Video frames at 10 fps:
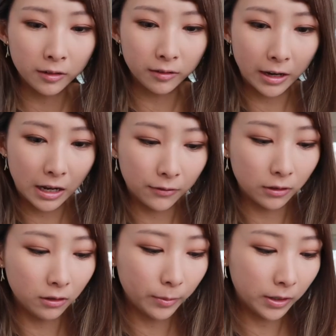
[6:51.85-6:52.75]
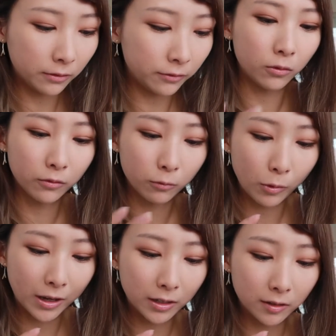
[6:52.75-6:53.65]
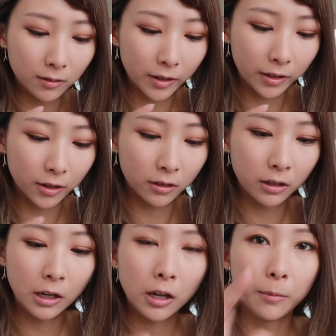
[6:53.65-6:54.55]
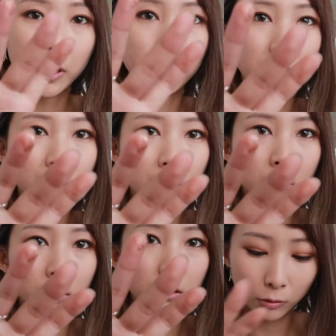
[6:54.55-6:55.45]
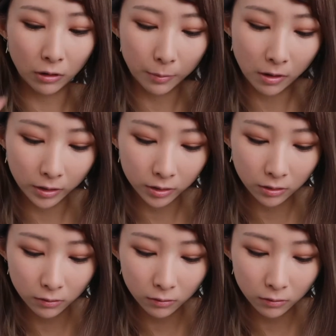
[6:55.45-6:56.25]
so that I have a little bit of wetness so that the pigments can grab onto.